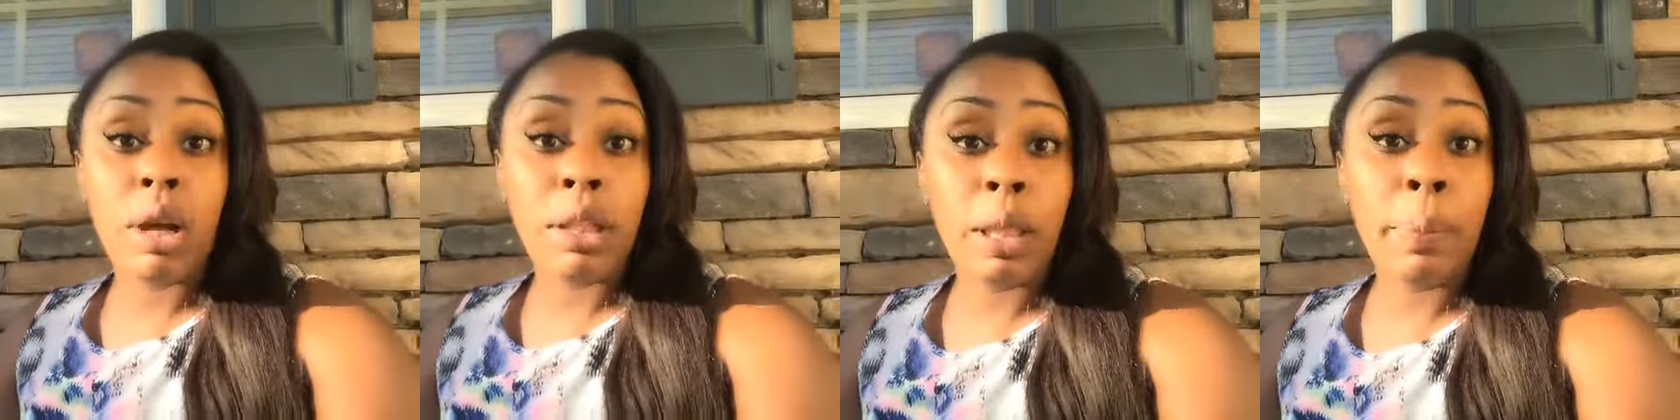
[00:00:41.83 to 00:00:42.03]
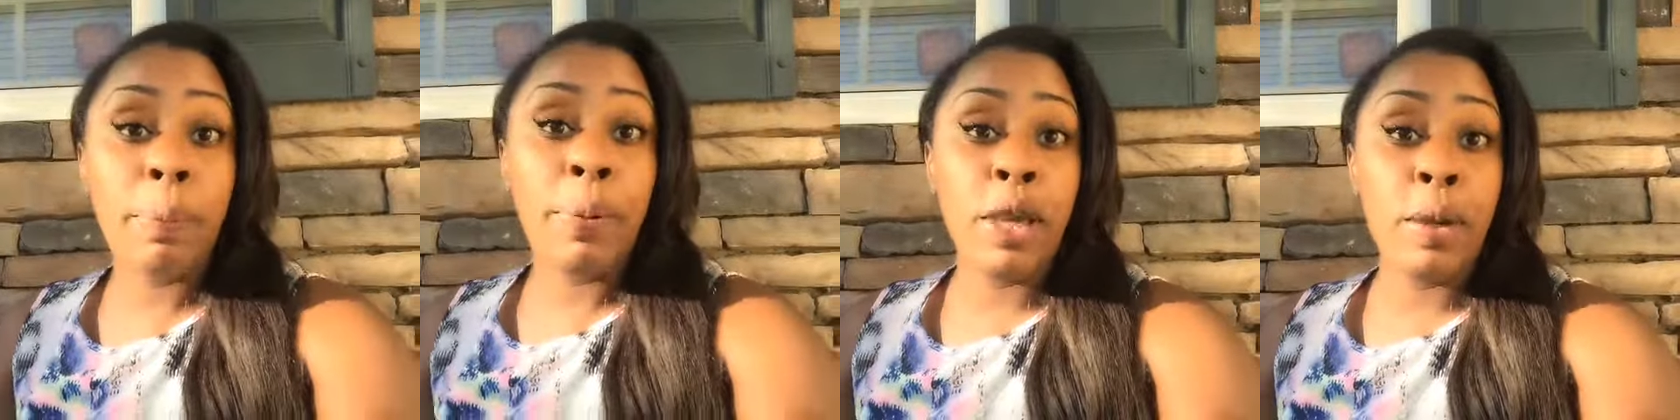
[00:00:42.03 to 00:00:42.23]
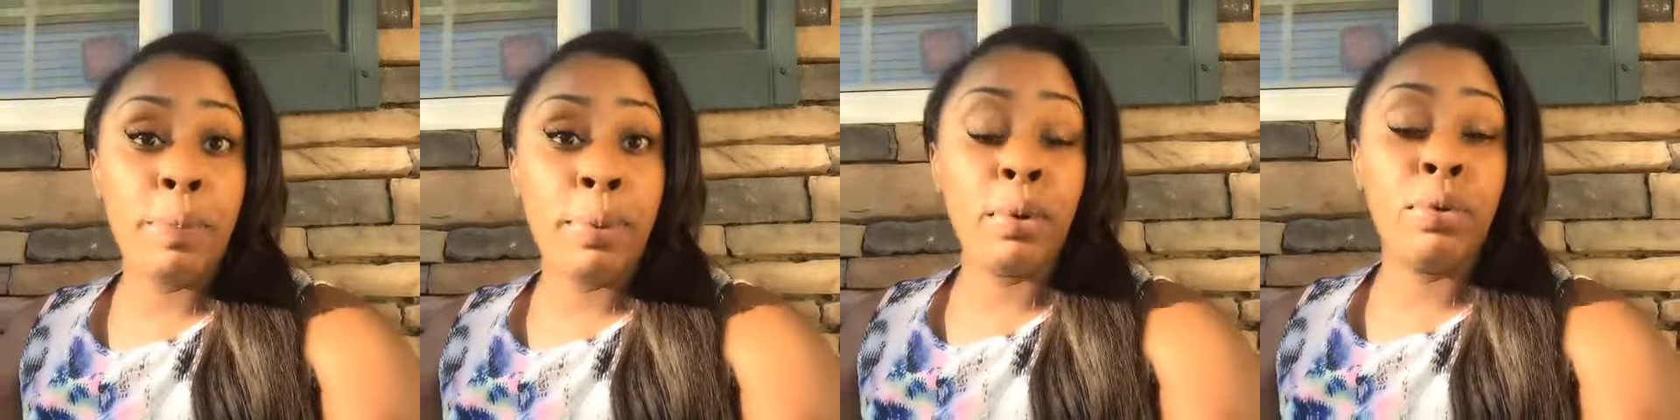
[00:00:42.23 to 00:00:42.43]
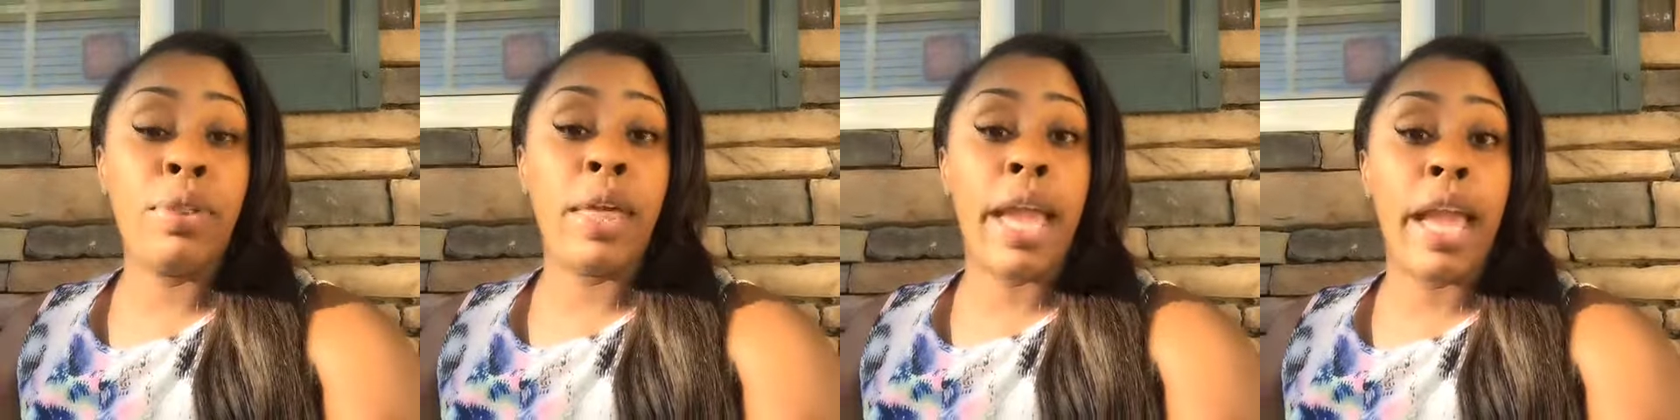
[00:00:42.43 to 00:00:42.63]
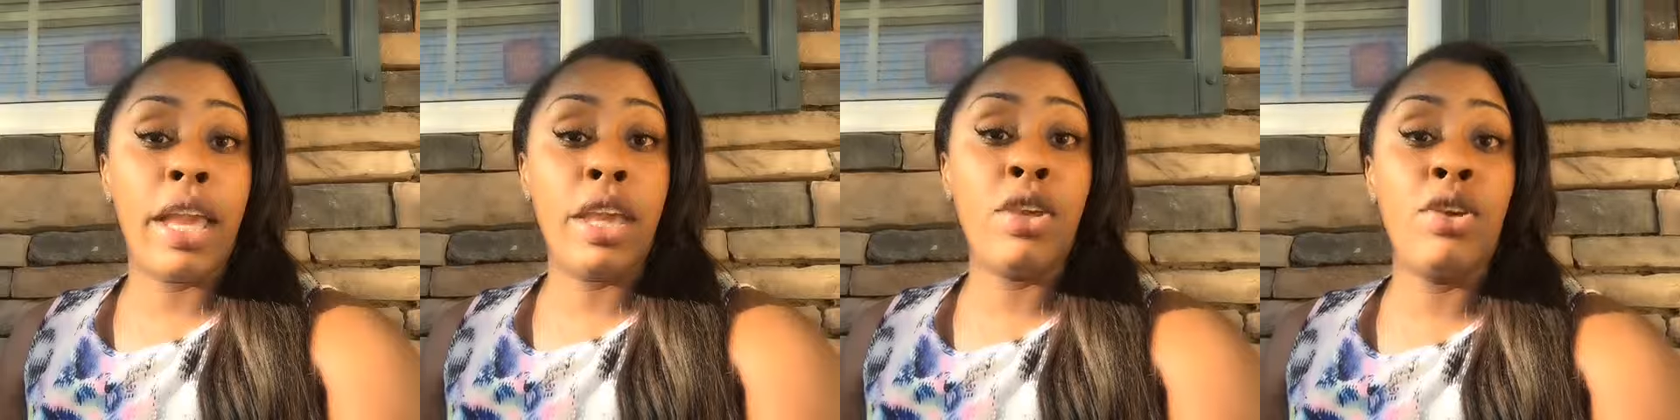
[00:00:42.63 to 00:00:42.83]
are the people
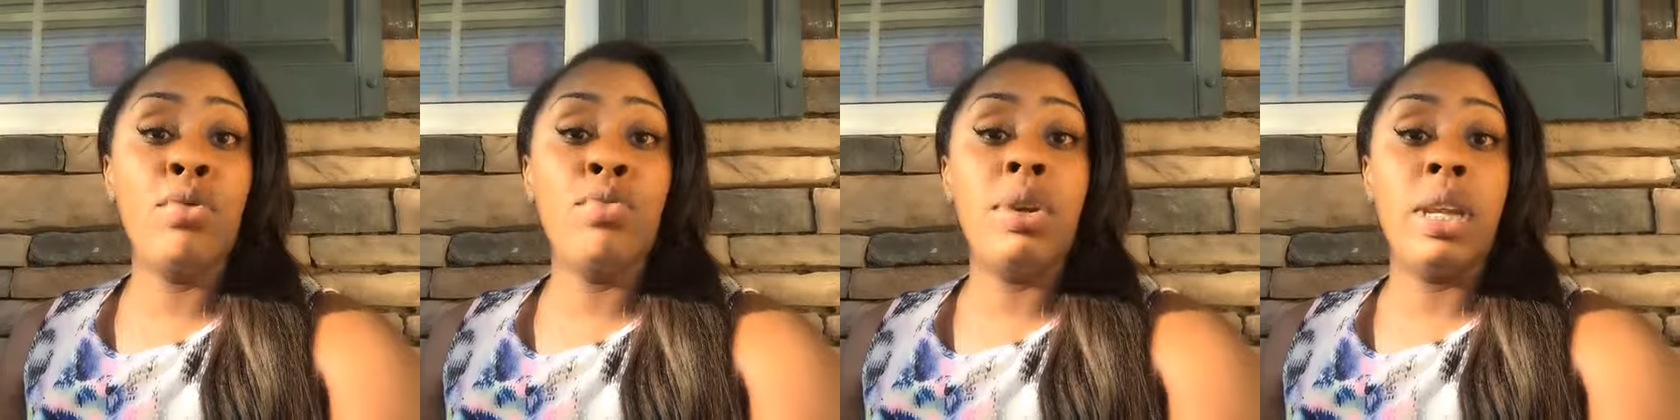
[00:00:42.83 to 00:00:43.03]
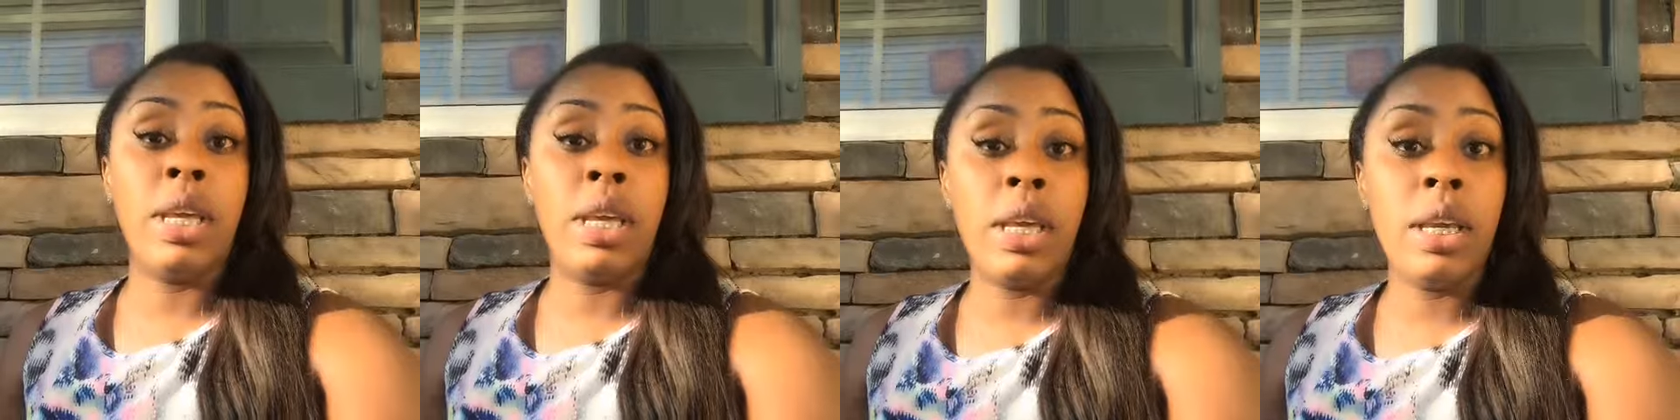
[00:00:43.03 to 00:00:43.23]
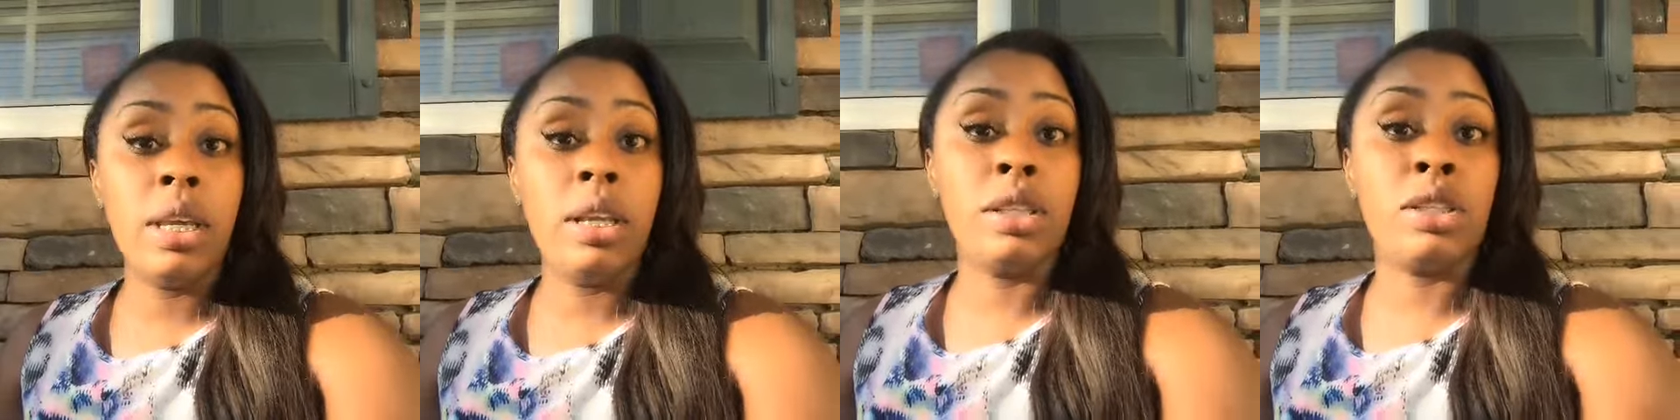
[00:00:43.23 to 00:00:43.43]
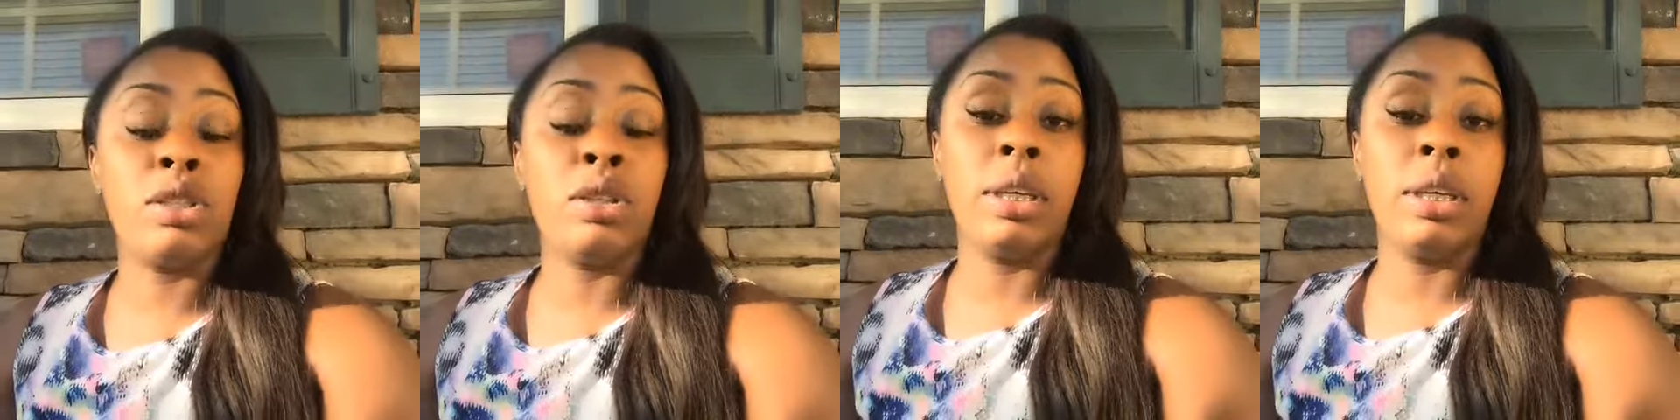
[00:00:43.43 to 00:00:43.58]
that you need